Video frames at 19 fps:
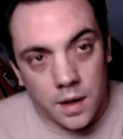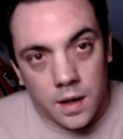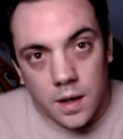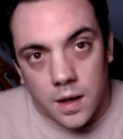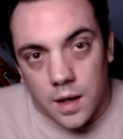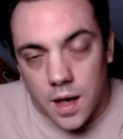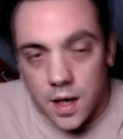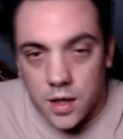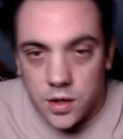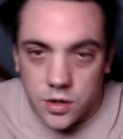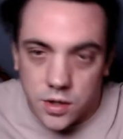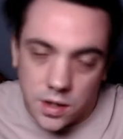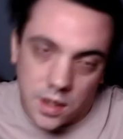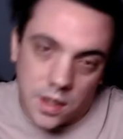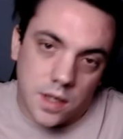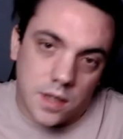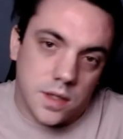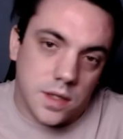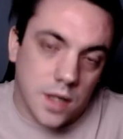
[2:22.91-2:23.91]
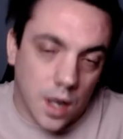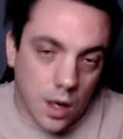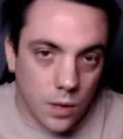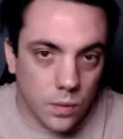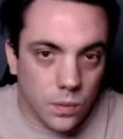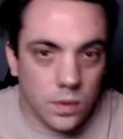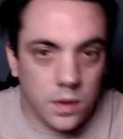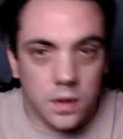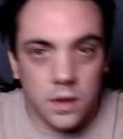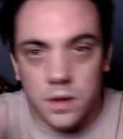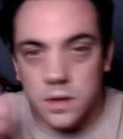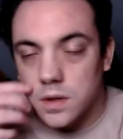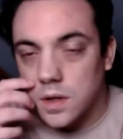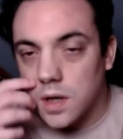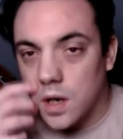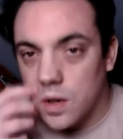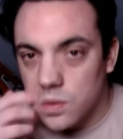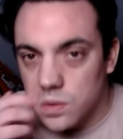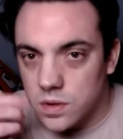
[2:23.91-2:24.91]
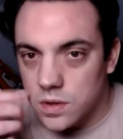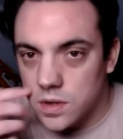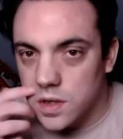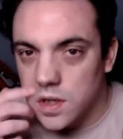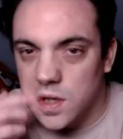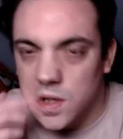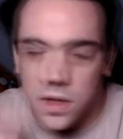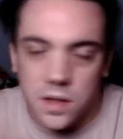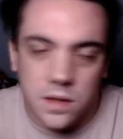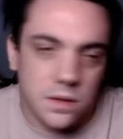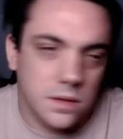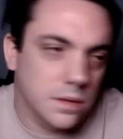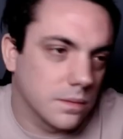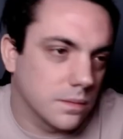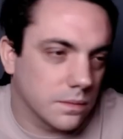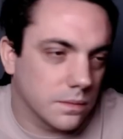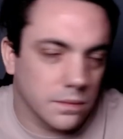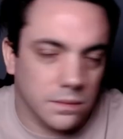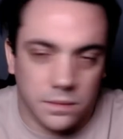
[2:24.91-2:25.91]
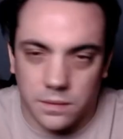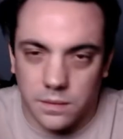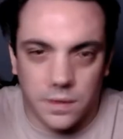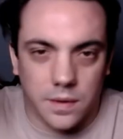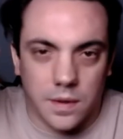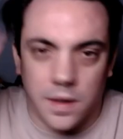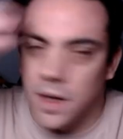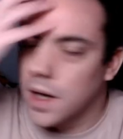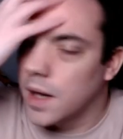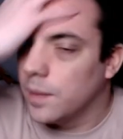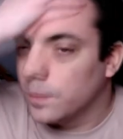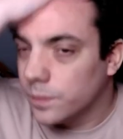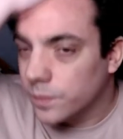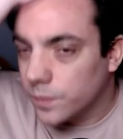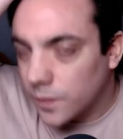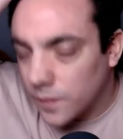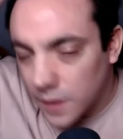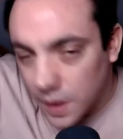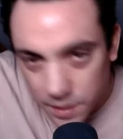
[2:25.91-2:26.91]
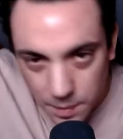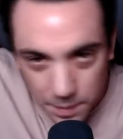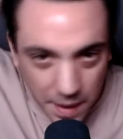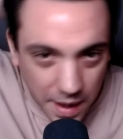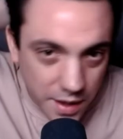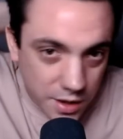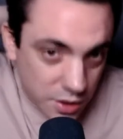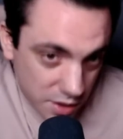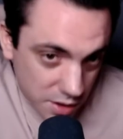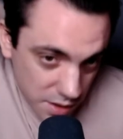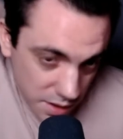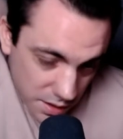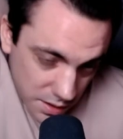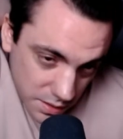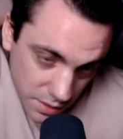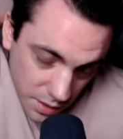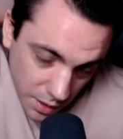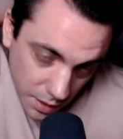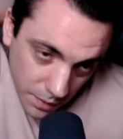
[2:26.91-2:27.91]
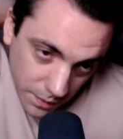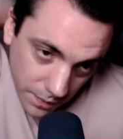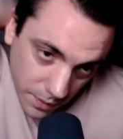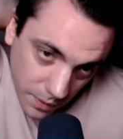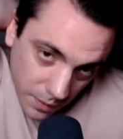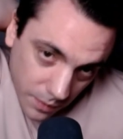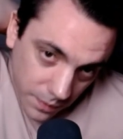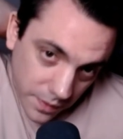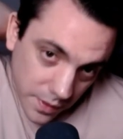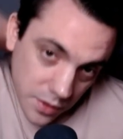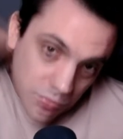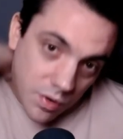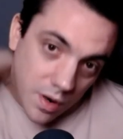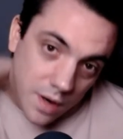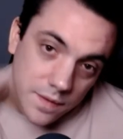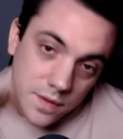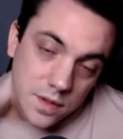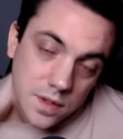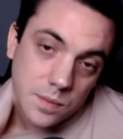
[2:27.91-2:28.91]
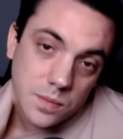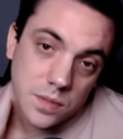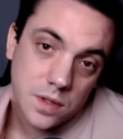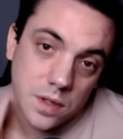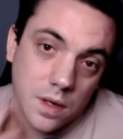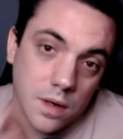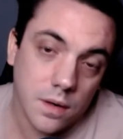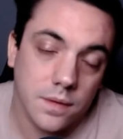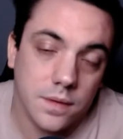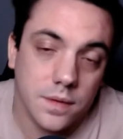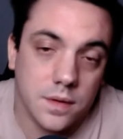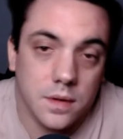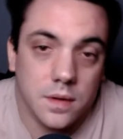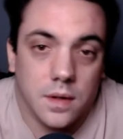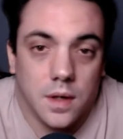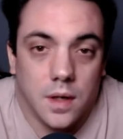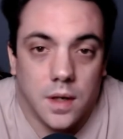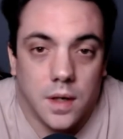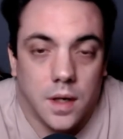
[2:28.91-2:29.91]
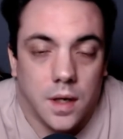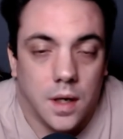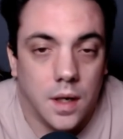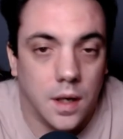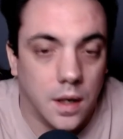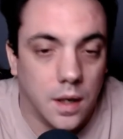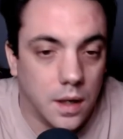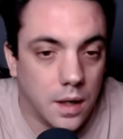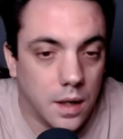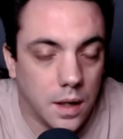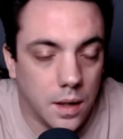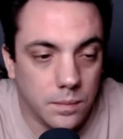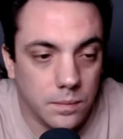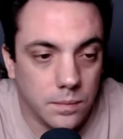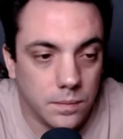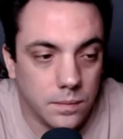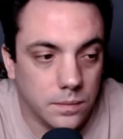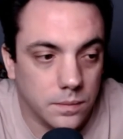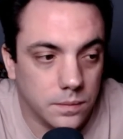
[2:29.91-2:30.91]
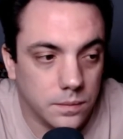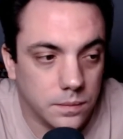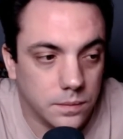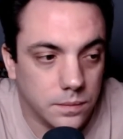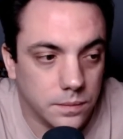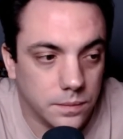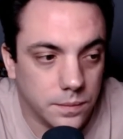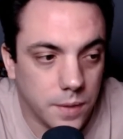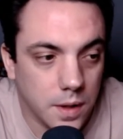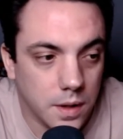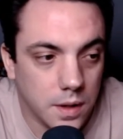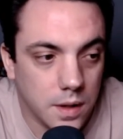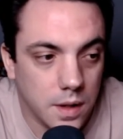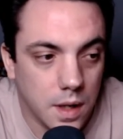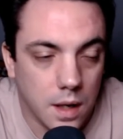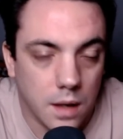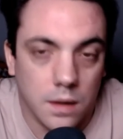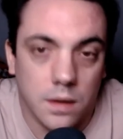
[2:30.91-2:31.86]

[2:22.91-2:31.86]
engineers, the owners, the coaches, and the managers and so forth, and the drivers themselves. But yeah,